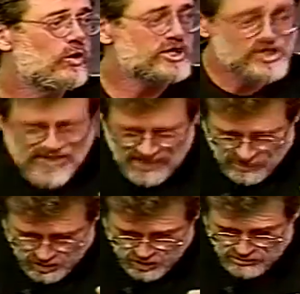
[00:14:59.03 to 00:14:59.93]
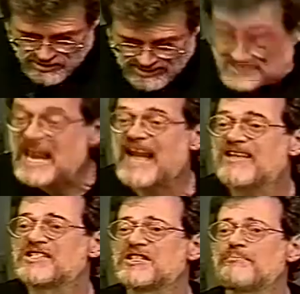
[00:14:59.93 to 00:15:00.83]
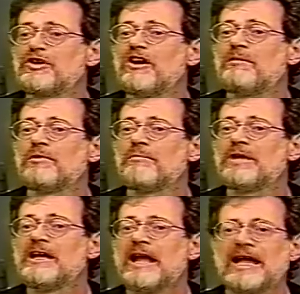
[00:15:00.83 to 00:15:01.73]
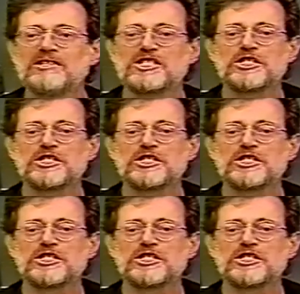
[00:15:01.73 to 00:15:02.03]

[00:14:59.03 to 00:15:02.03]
which then attacks the problem and